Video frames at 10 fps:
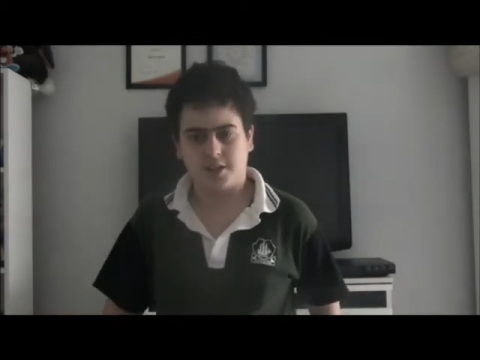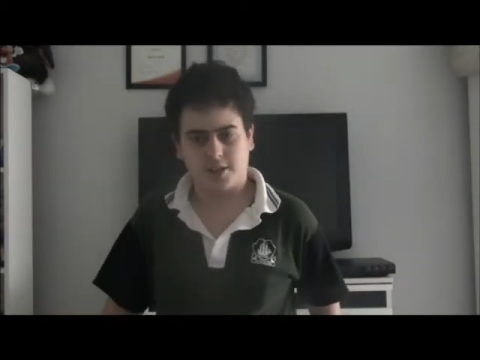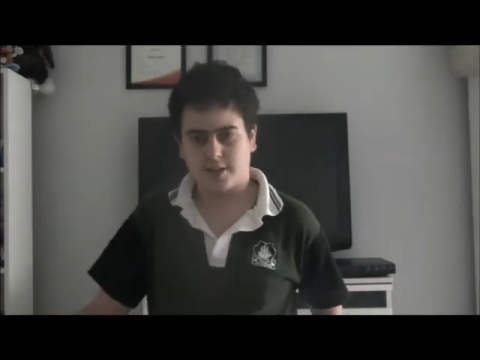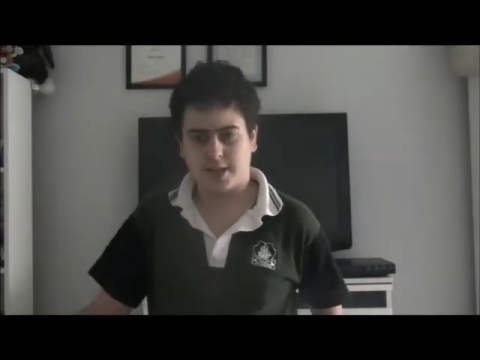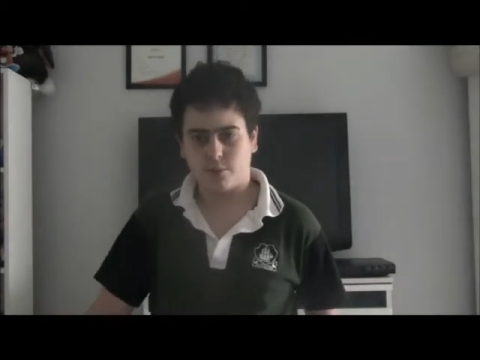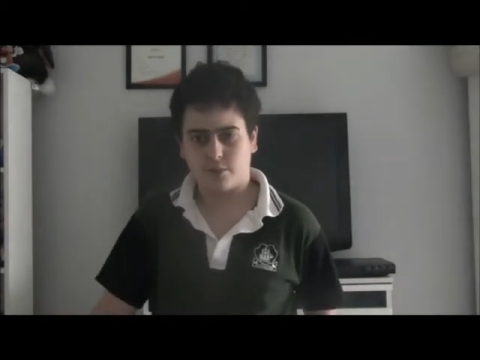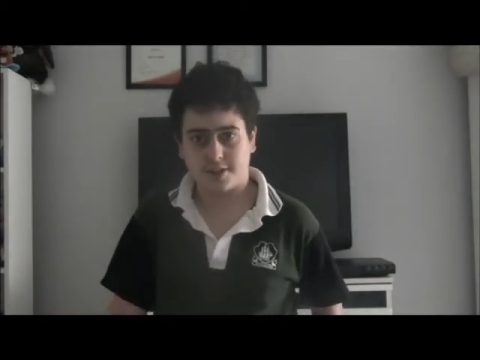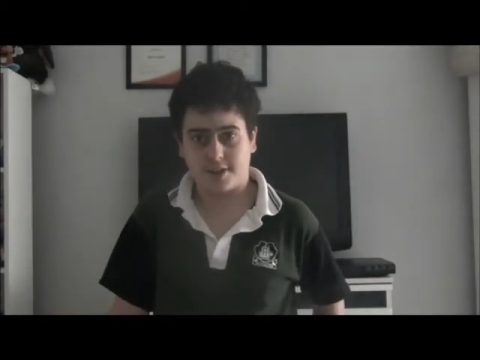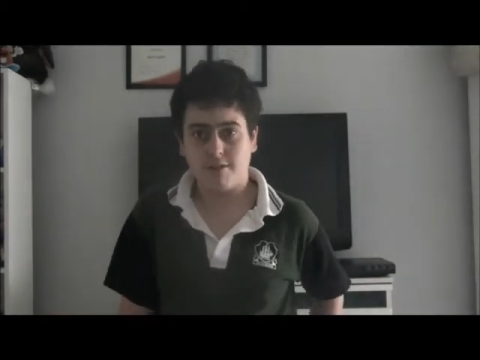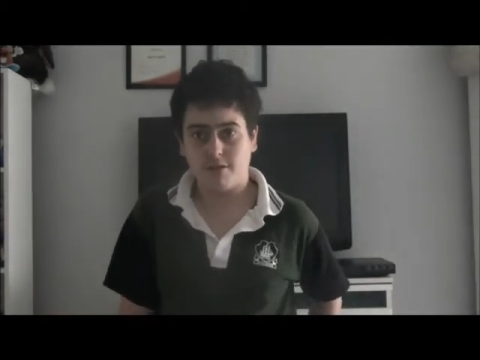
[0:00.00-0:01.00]
that was
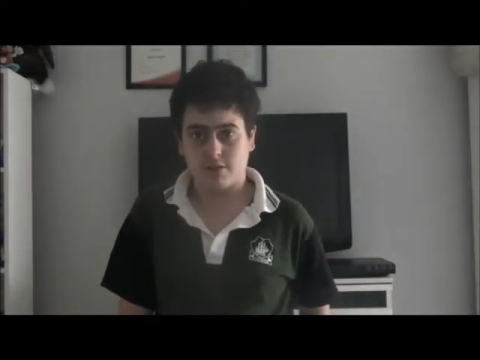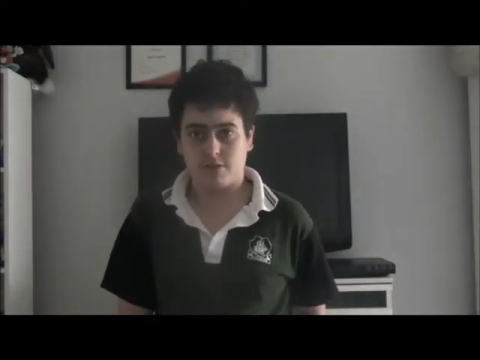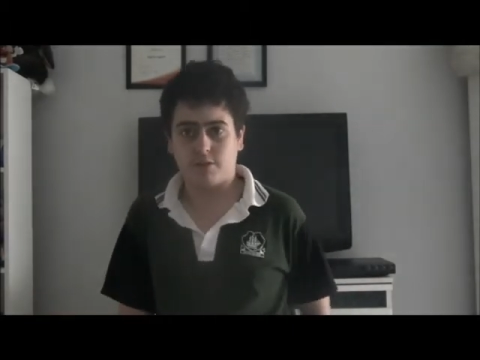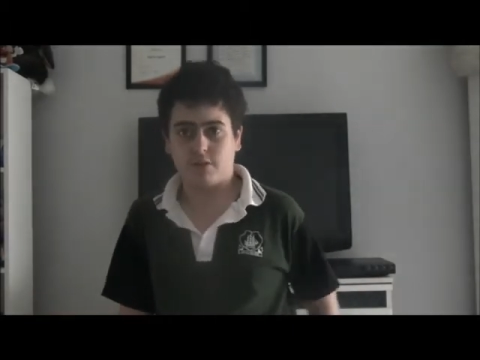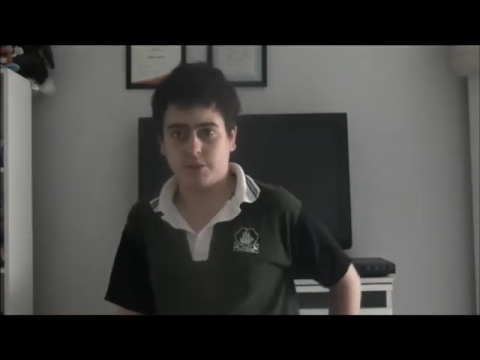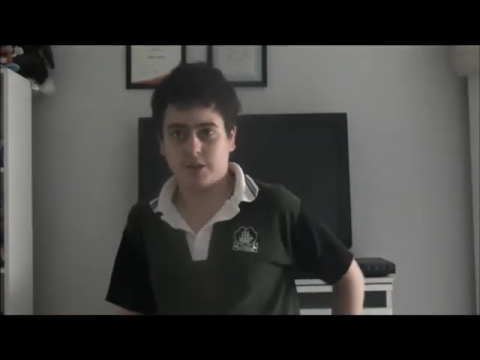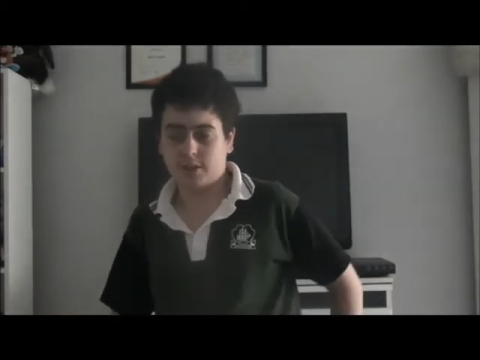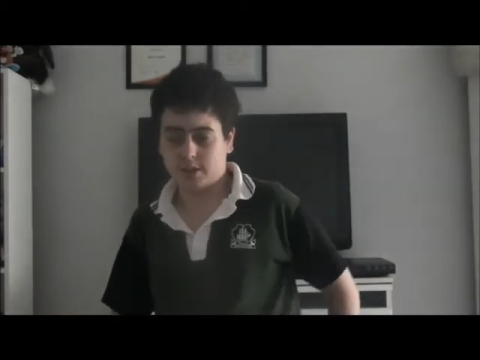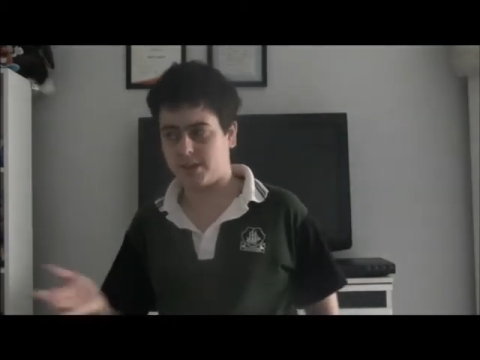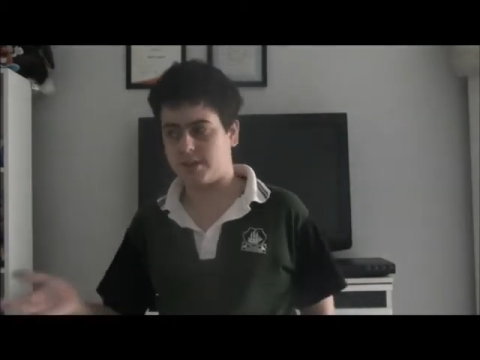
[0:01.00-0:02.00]
serious or not, whether
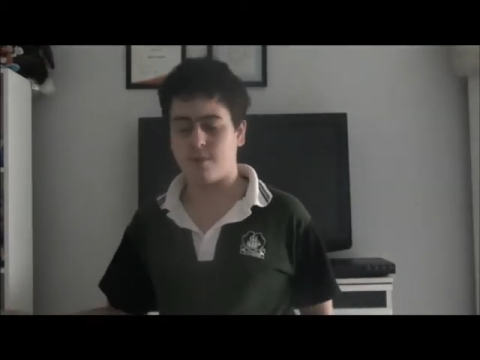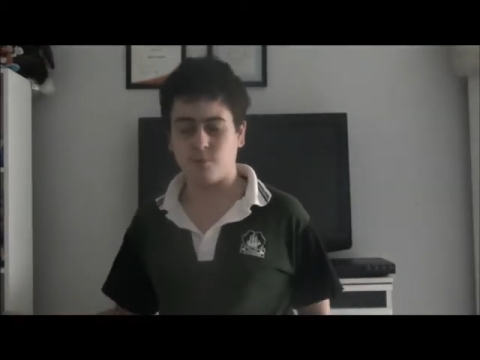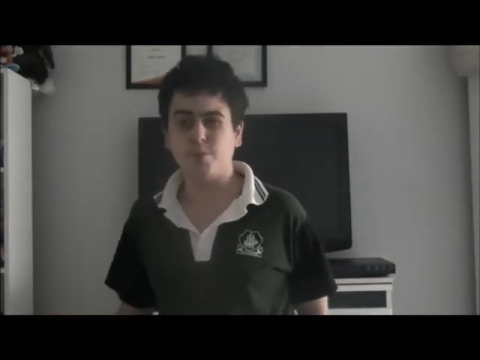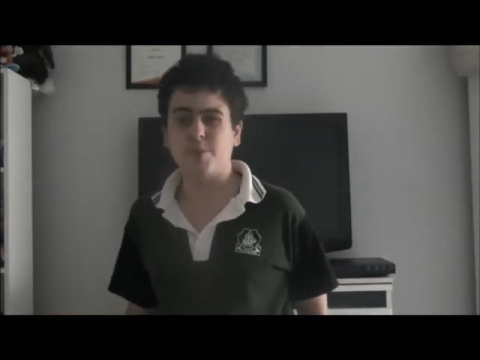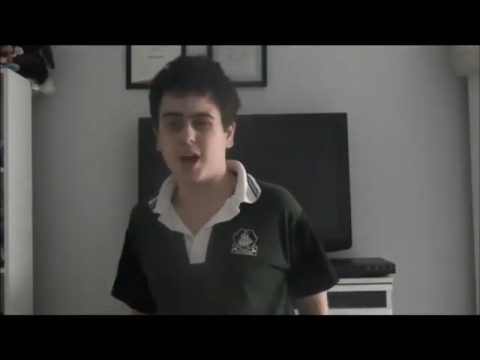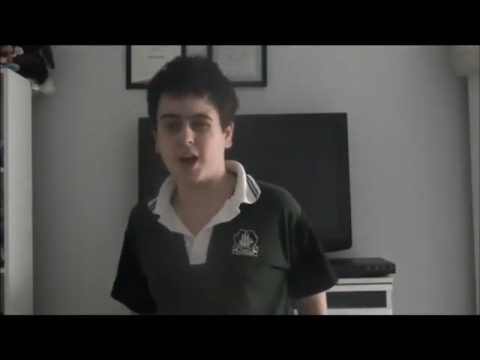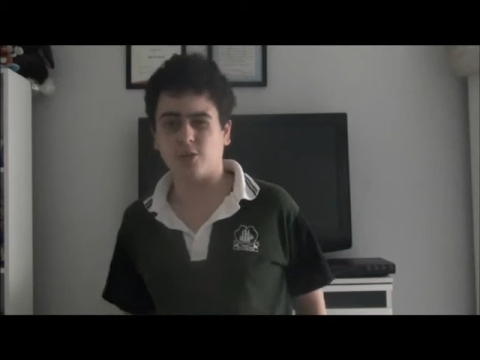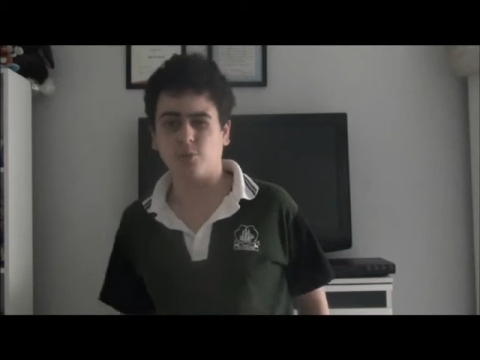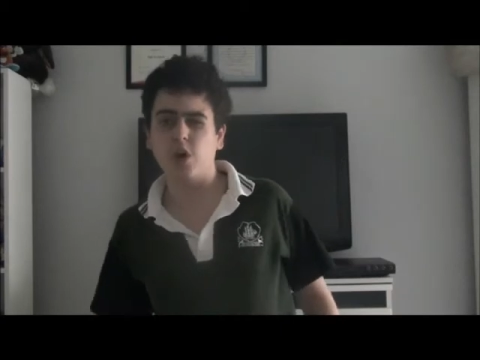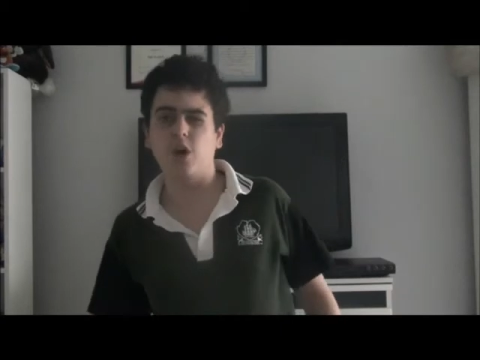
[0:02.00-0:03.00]
the next game will be
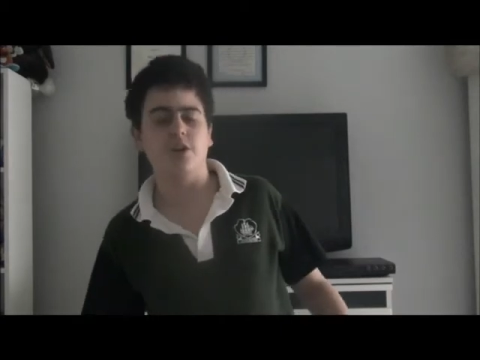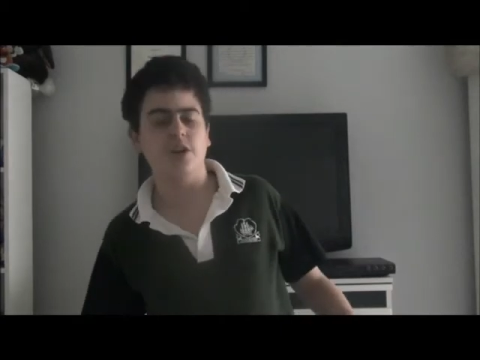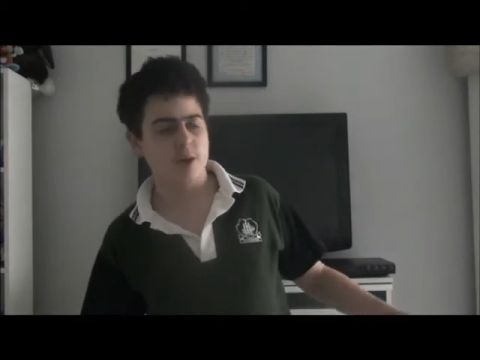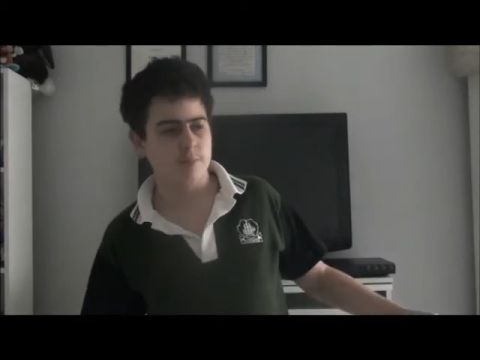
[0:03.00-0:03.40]
Arkham World.